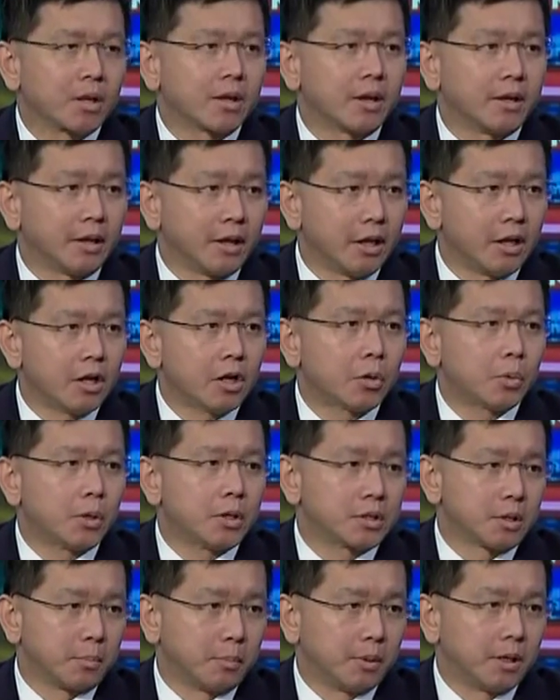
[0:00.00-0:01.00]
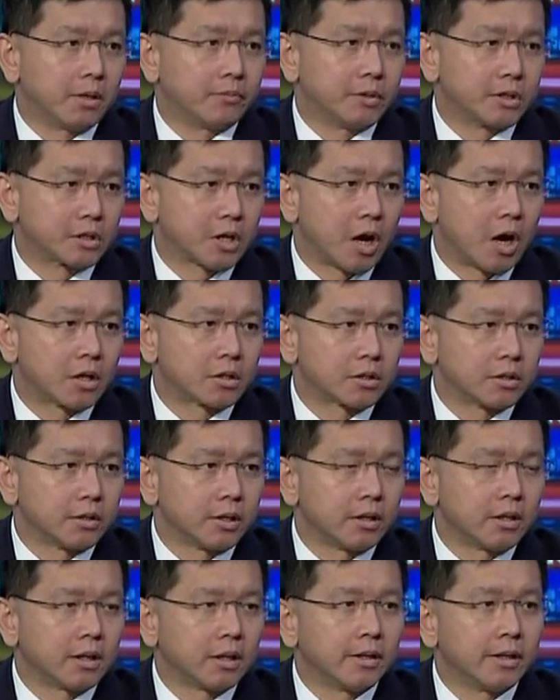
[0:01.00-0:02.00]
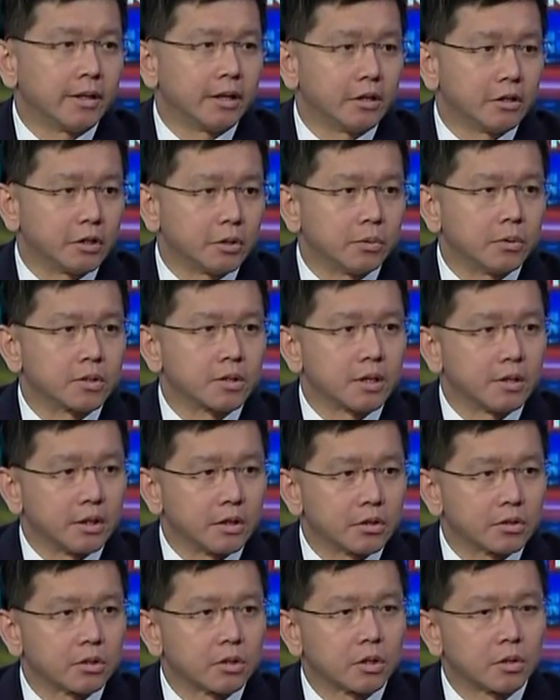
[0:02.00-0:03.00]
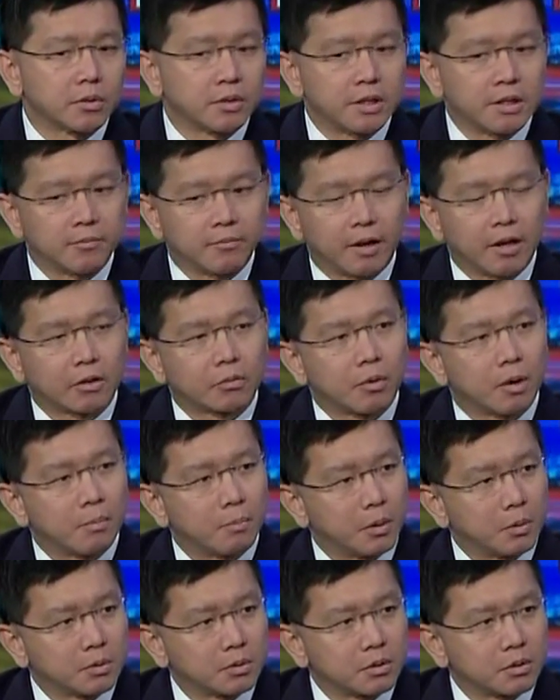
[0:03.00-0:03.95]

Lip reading: can increase the blood viscosity, leading to this condition called deep vein thrombosis.